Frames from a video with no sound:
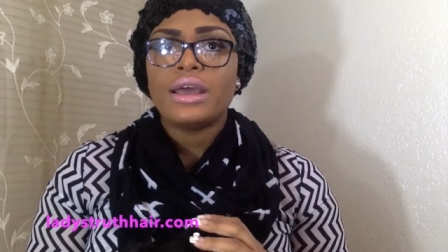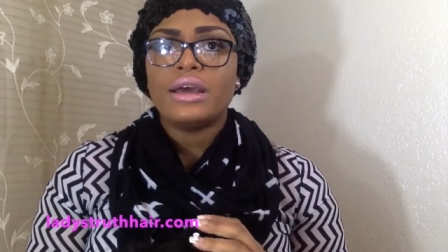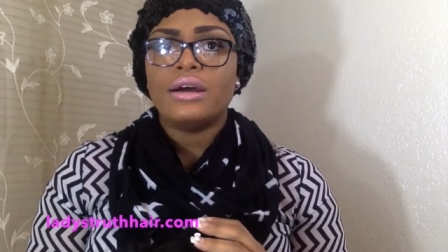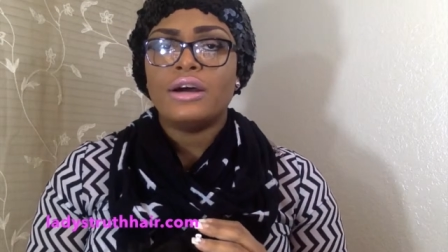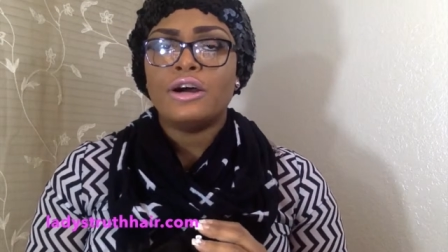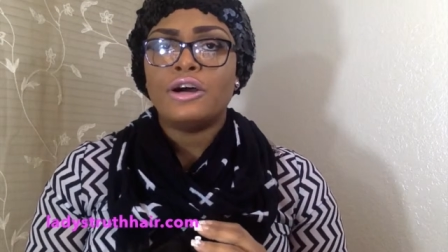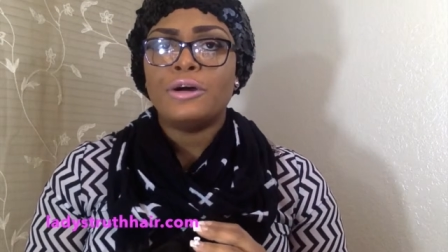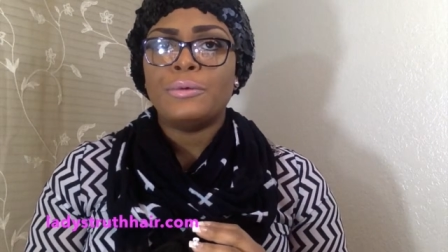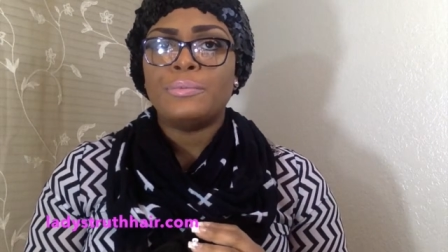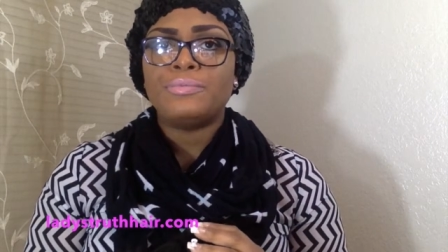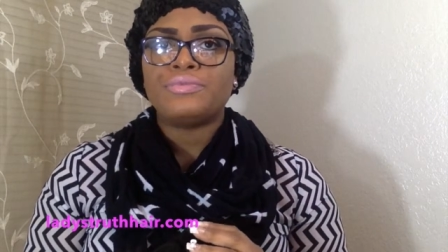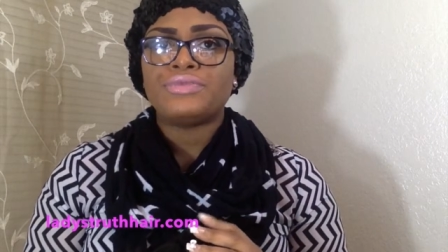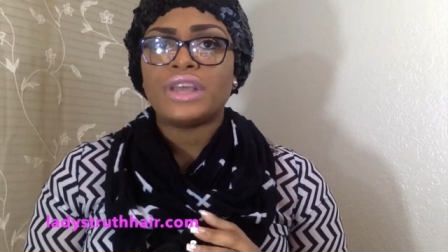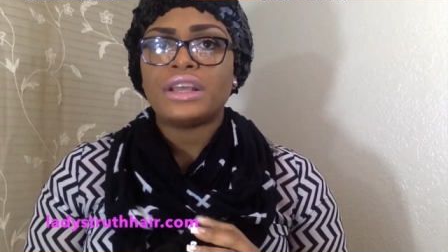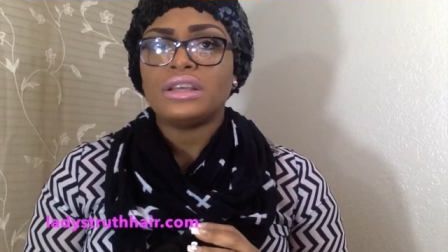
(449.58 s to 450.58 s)

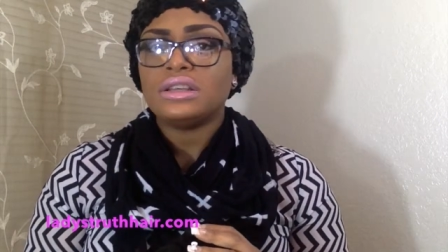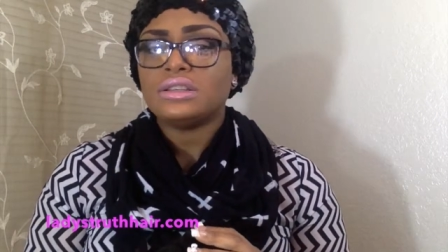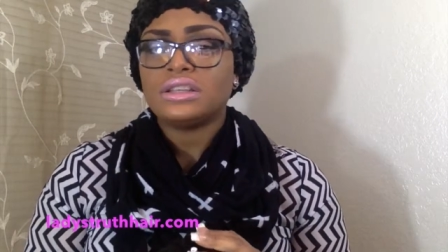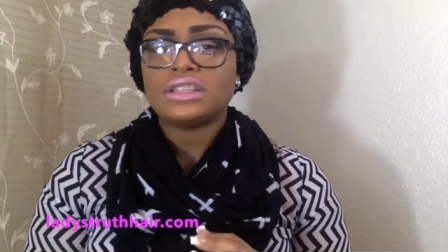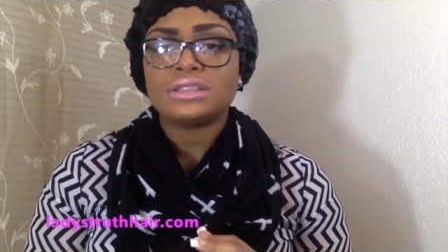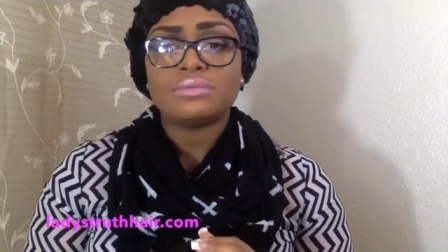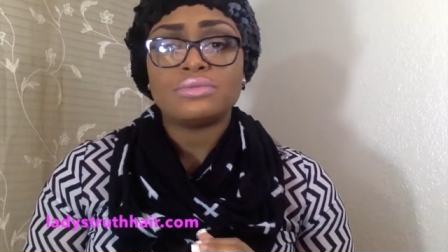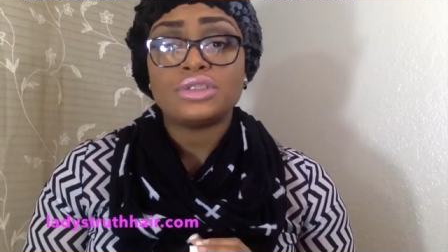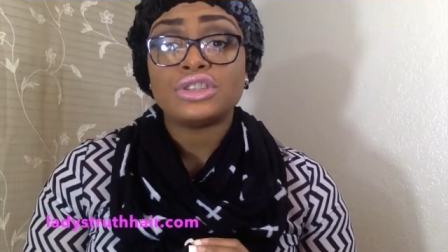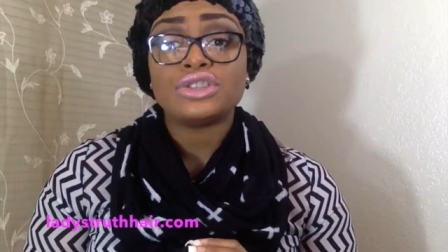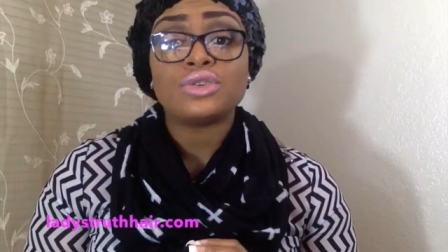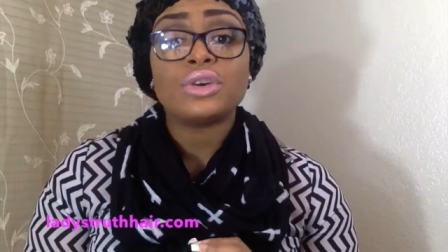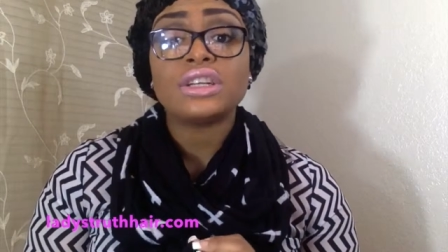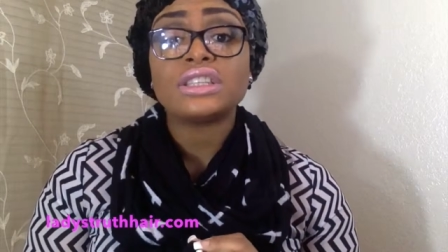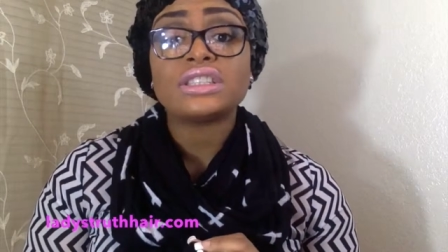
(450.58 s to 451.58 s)
Um, they the, the
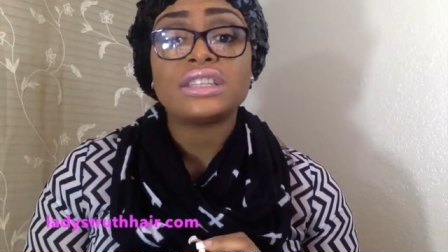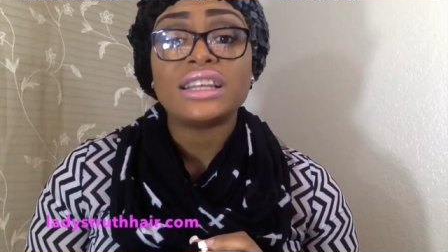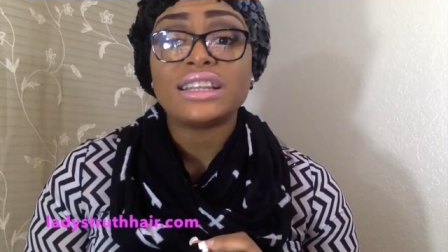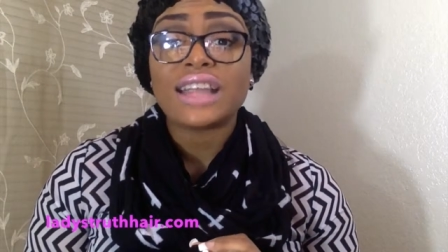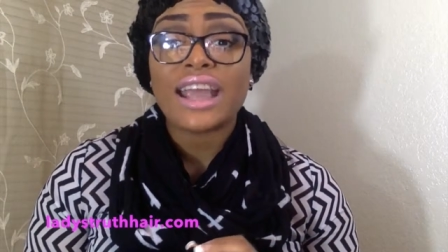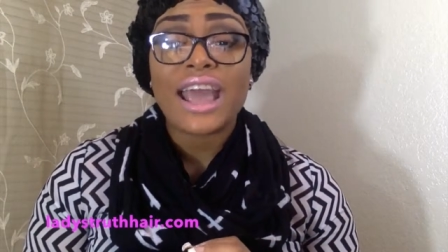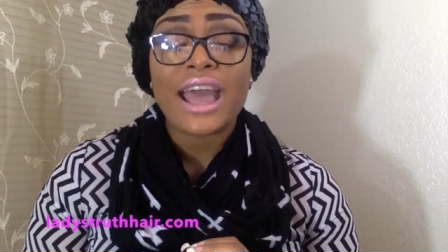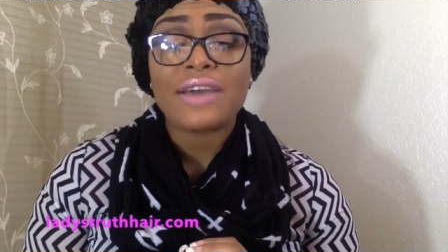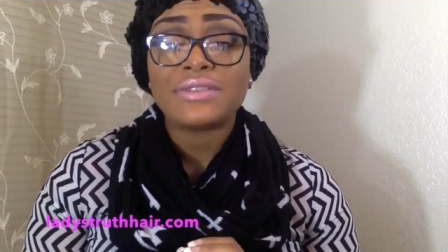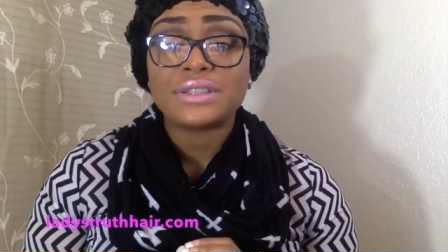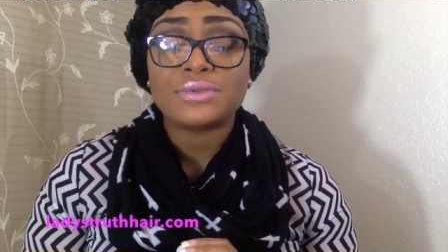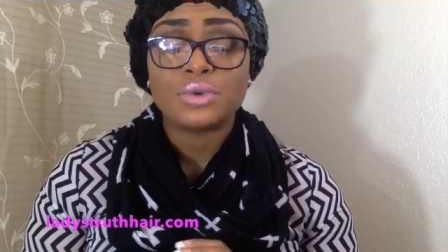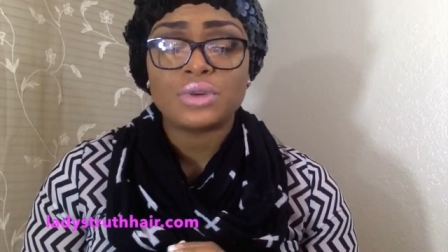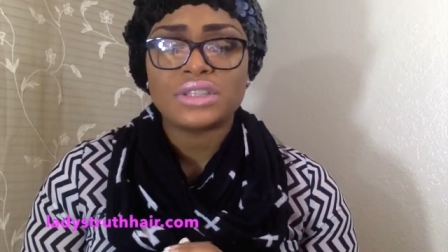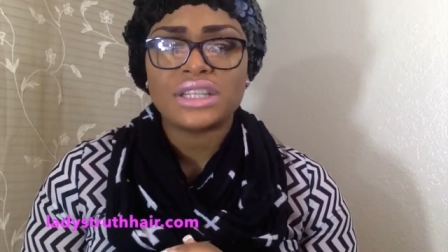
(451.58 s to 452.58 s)
shortest length they have
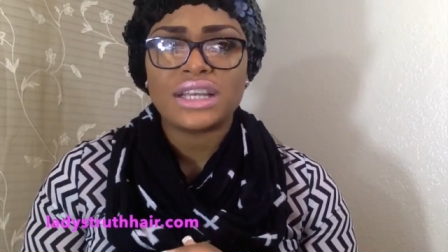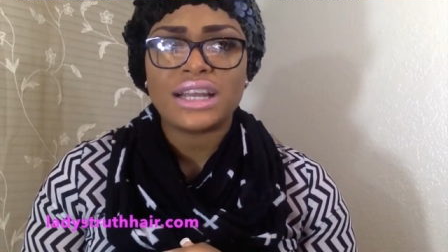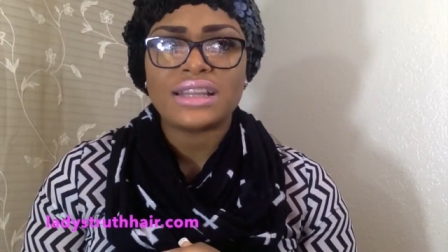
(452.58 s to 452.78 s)
is fourteen.